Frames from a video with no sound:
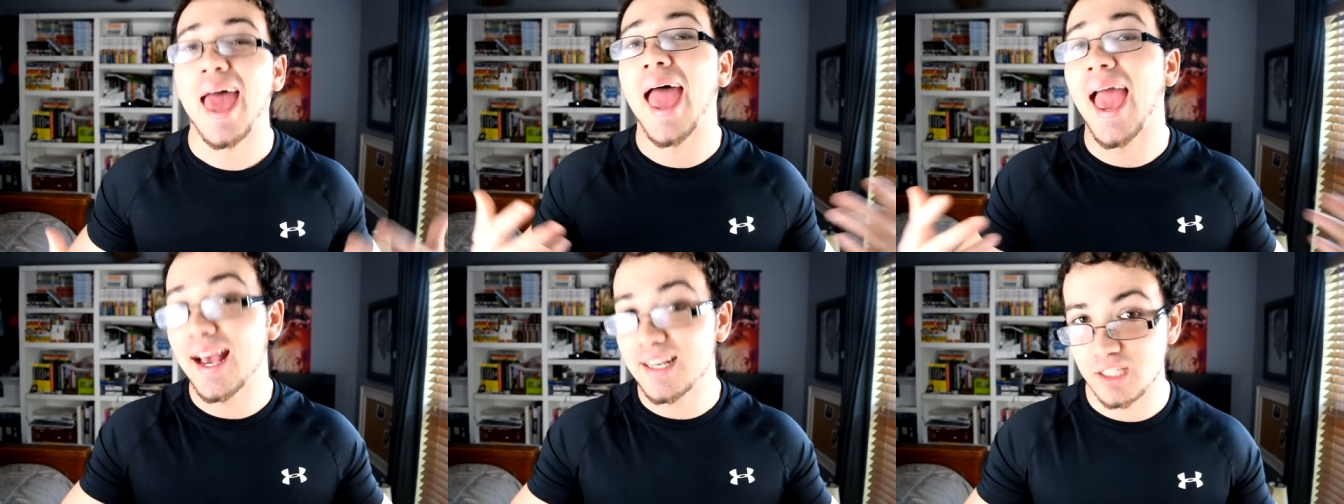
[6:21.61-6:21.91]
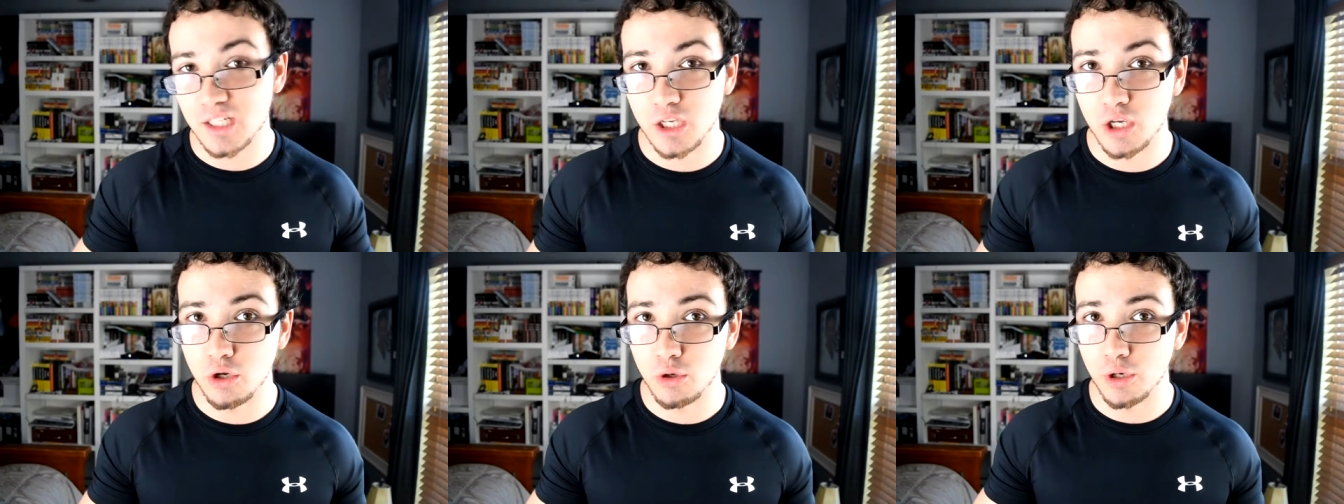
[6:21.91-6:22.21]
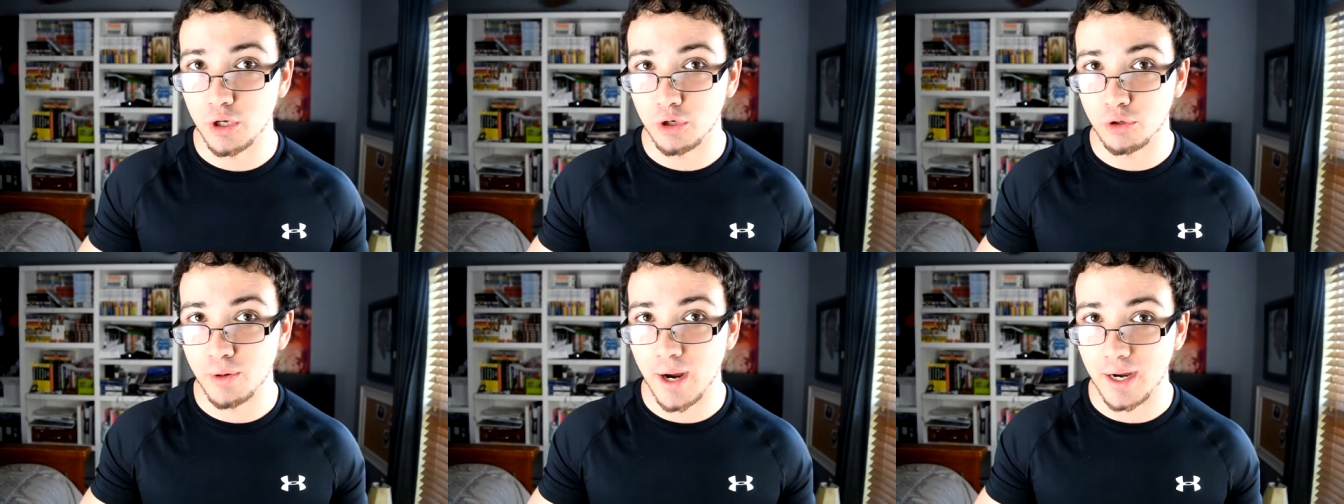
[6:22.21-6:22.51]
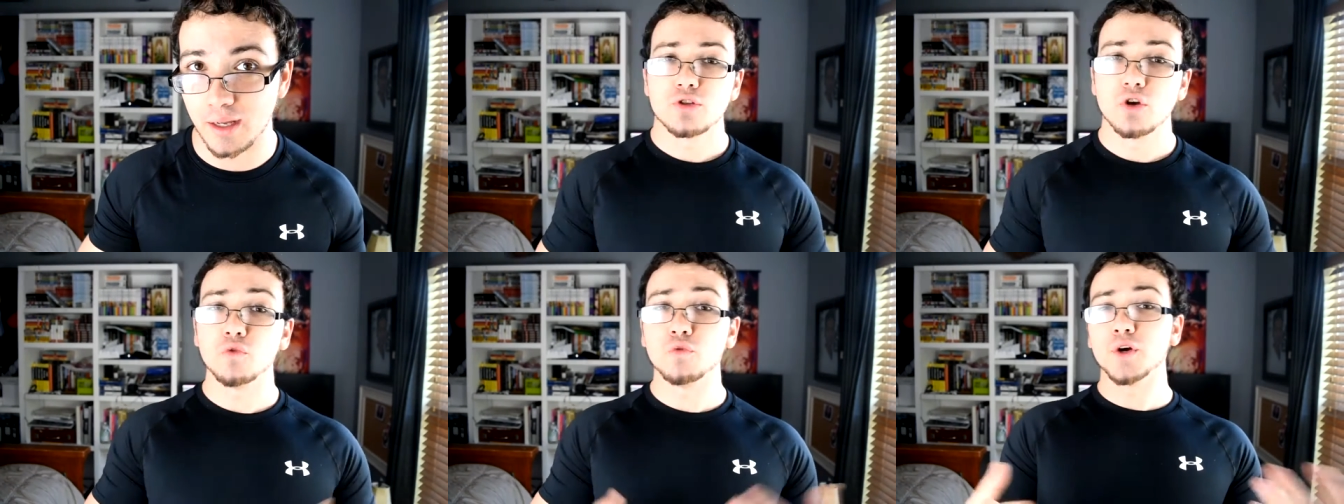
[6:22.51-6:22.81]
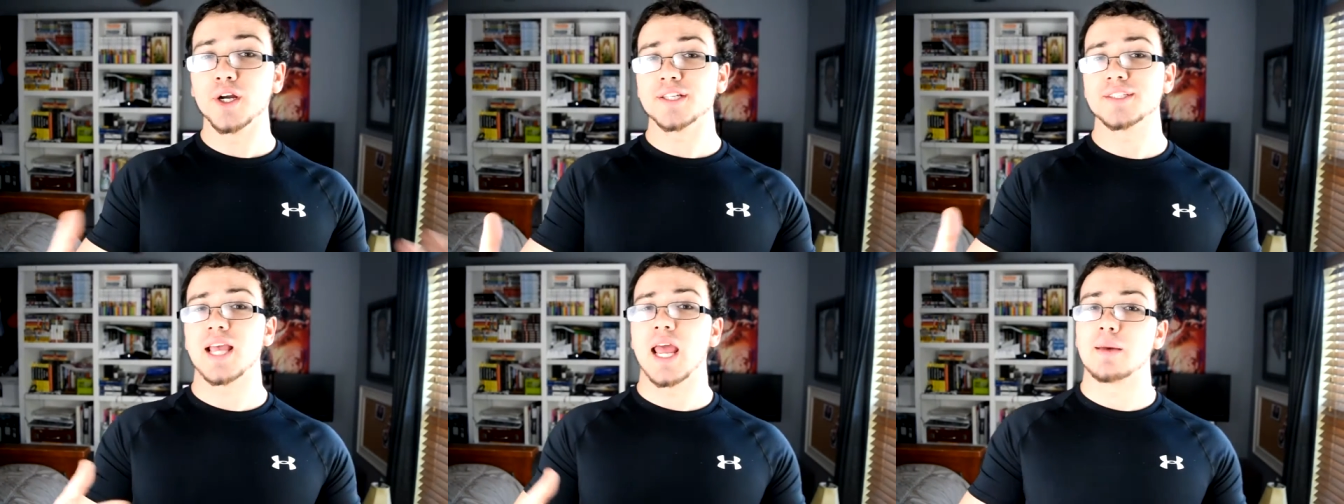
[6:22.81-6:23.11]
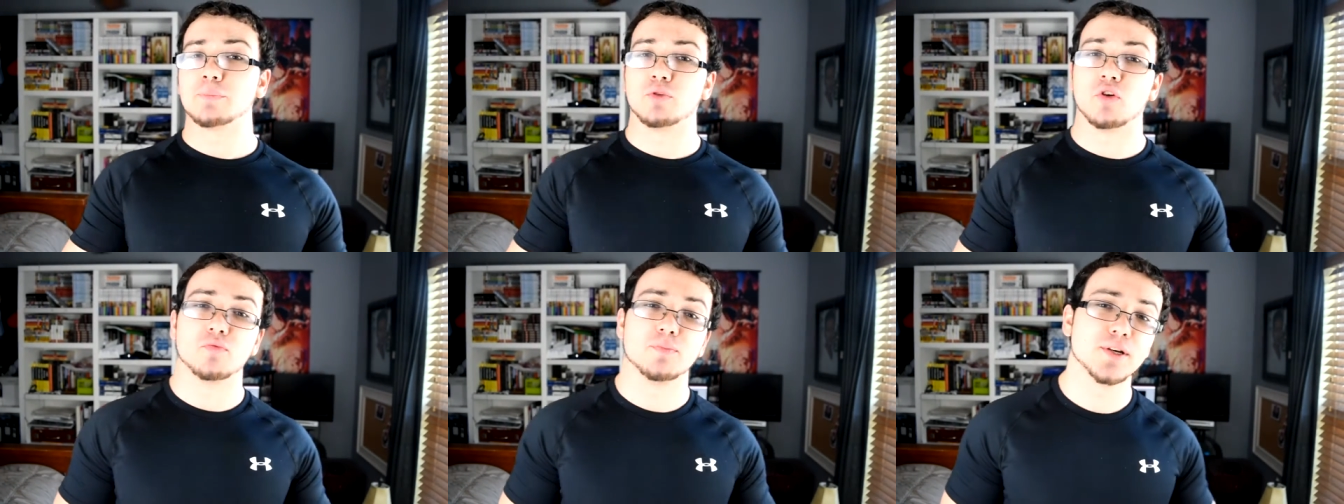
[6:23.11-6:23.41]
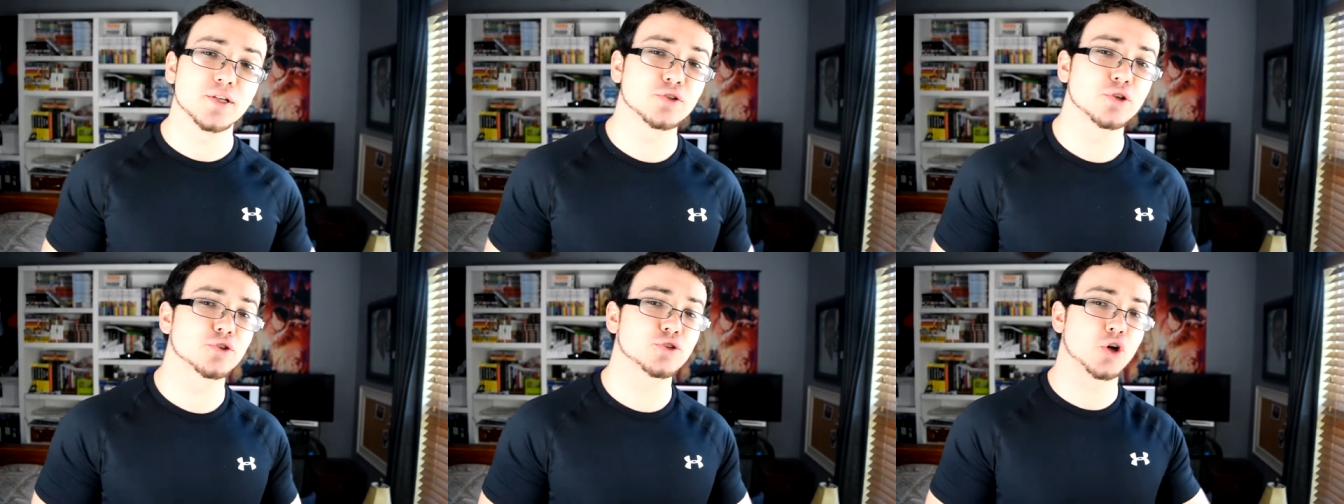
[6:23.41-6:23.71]
executed correctly. So for example,
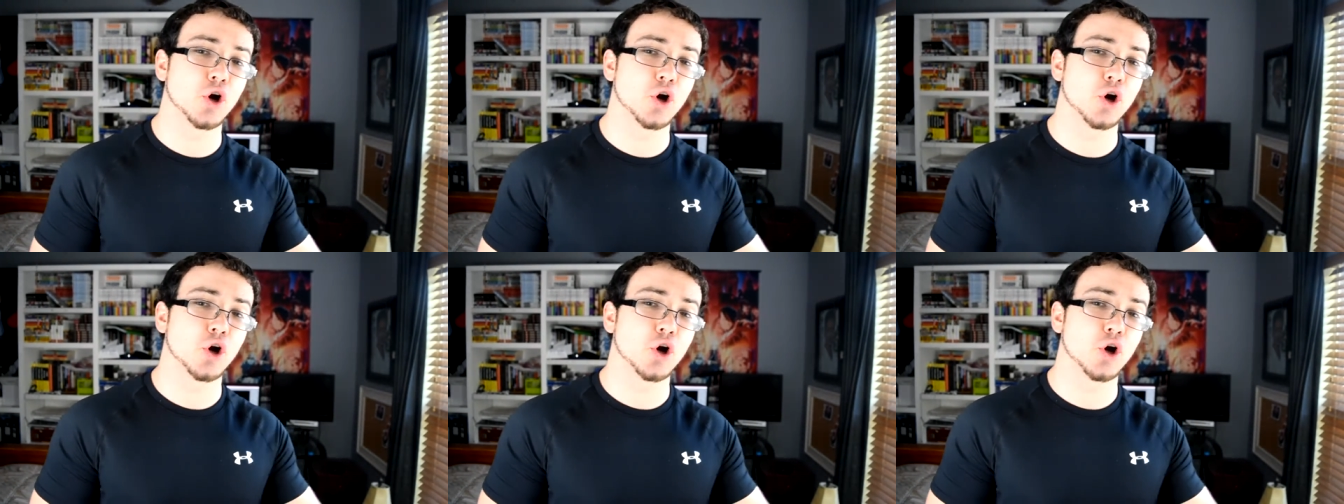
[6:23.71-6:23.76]
Mr.